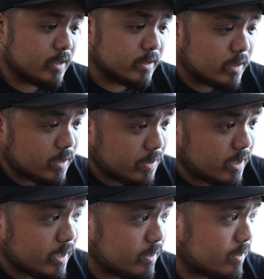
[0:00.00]
did all
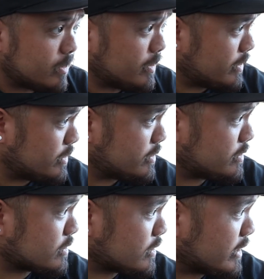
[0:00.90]
that,
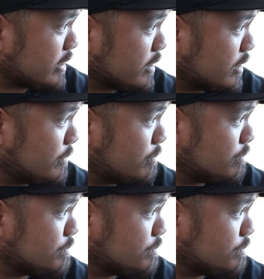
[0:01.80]
and a